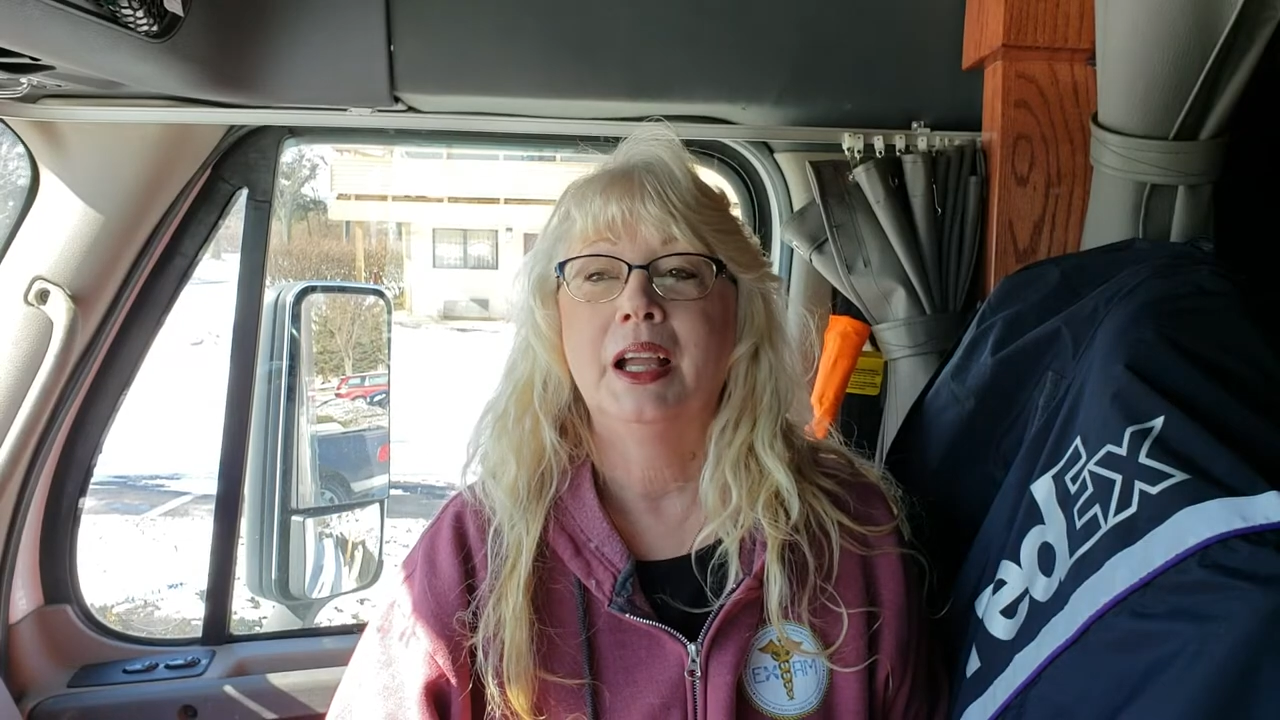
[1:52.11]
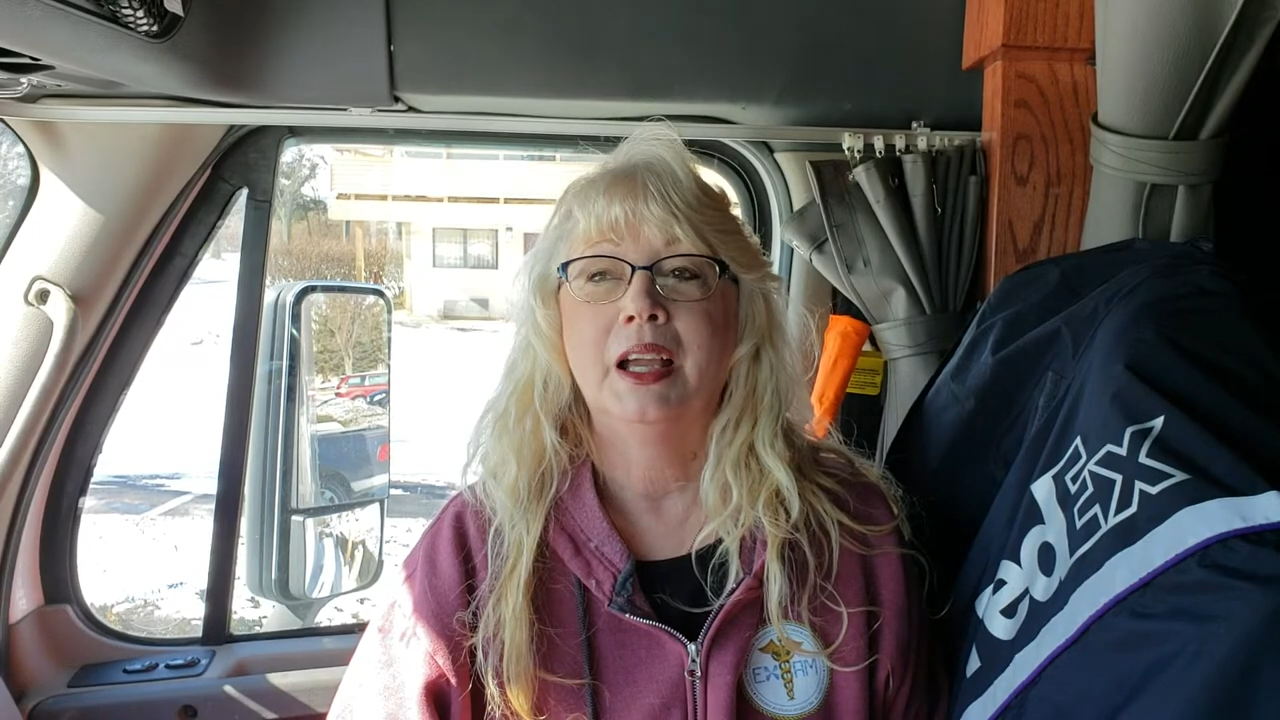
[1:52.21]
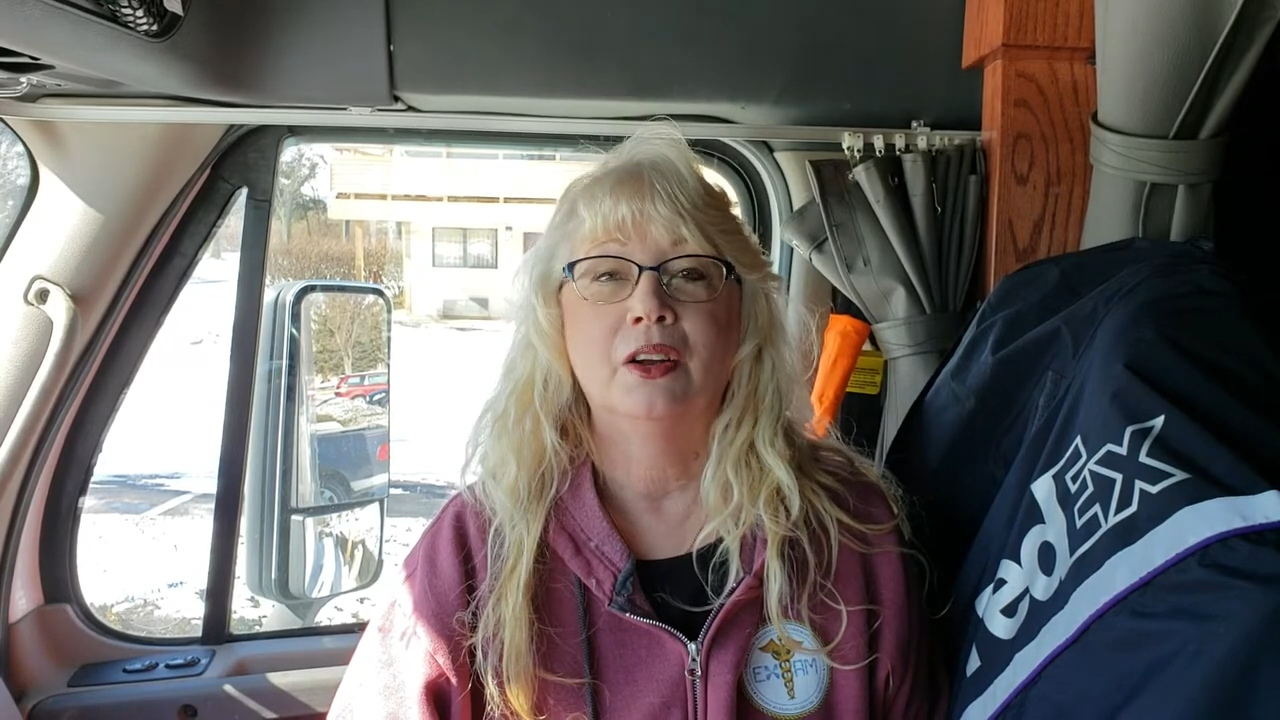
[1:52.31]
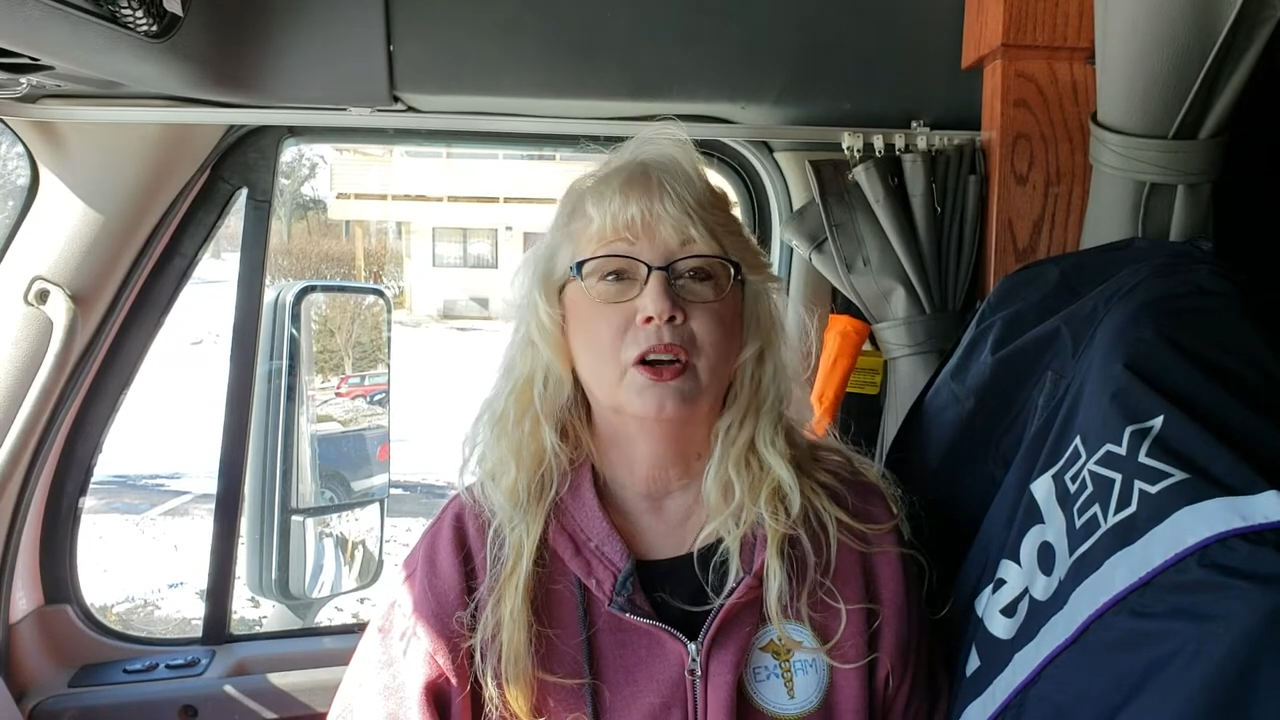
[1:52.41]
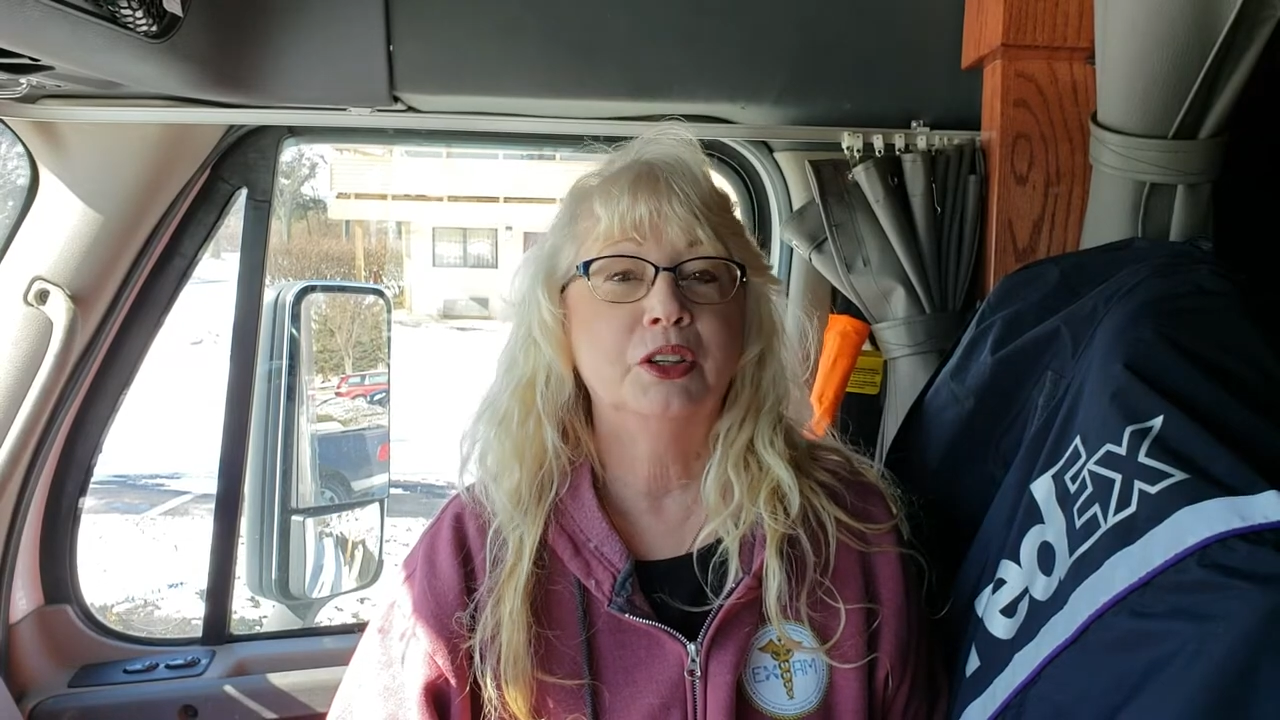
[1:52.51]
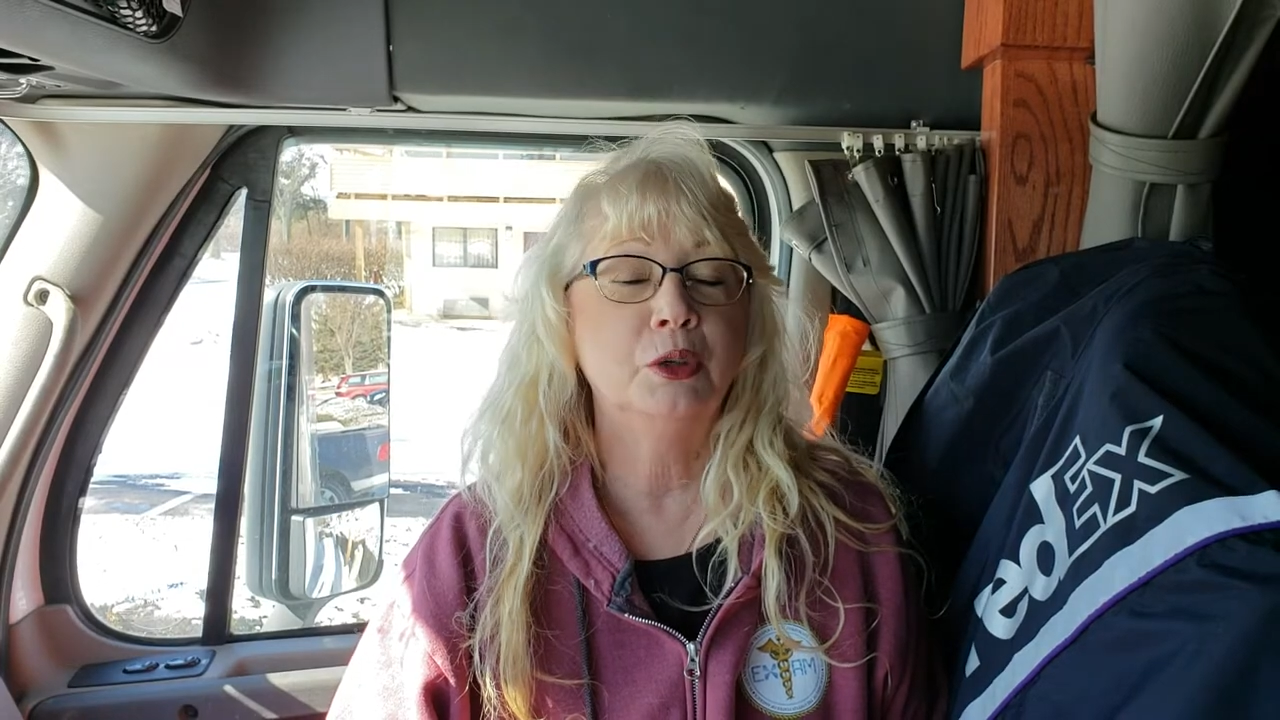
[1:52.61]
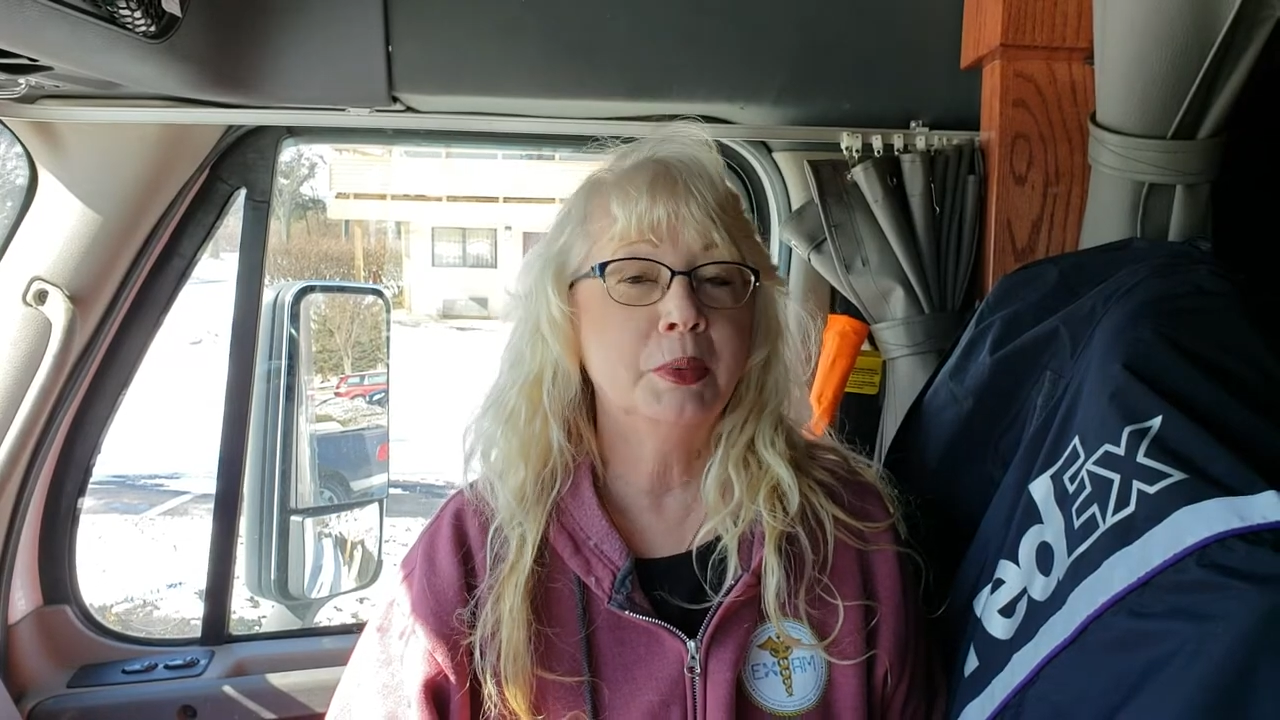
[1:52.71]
and all you